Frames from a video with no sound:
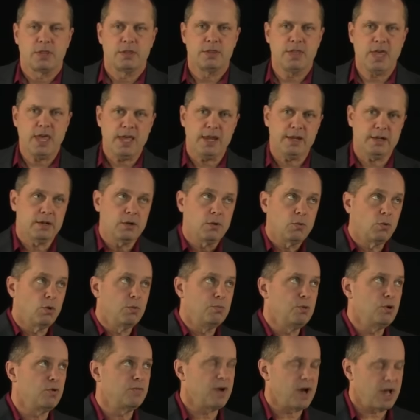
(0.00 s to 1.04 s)
Then we'll
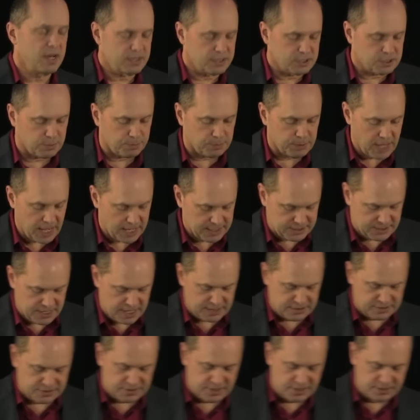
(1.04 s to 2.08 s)
move on to supply
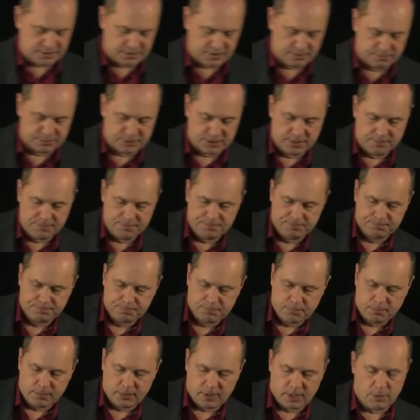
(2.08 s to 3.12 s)
chain systems.
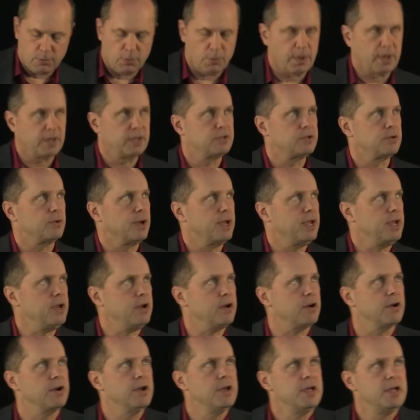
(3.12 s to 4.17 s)
And what we're going to do
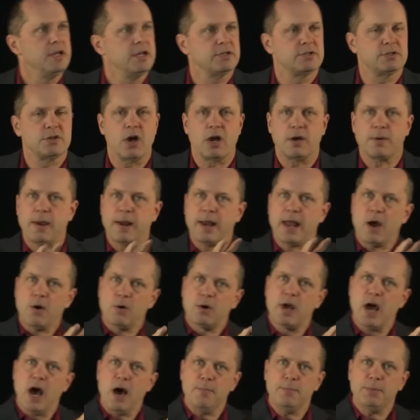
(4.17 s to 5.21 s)
here is talk about how
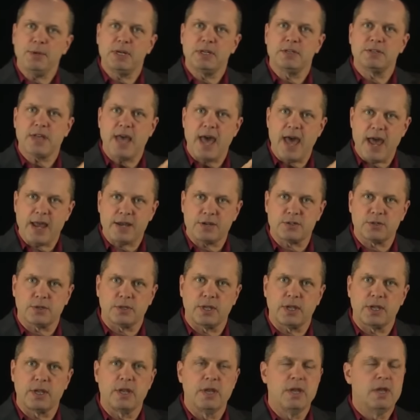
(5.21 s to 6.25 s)
companies
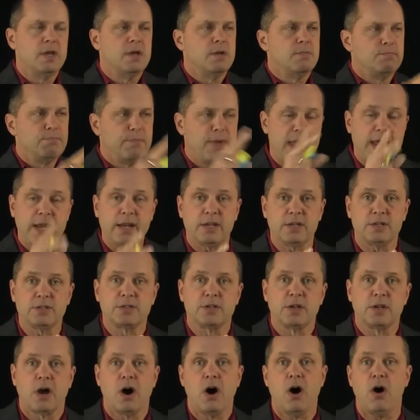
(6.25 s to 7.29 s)
actually
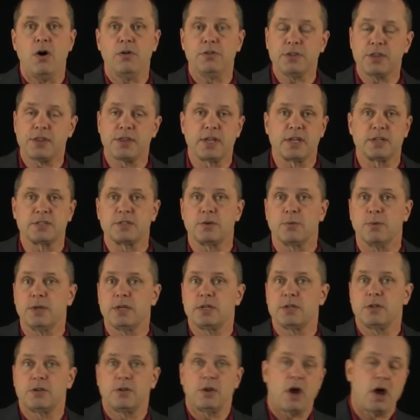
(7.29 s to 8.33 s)
manage all the things that we
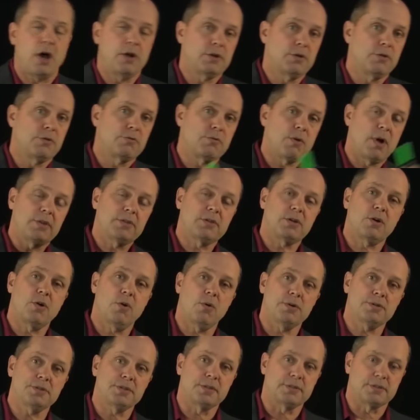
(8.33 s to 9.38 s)
taught you throughout the
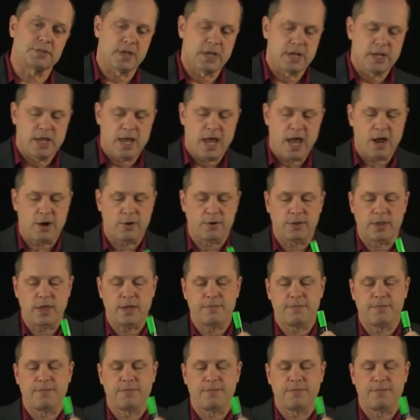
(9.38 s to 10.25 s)
courses. How do they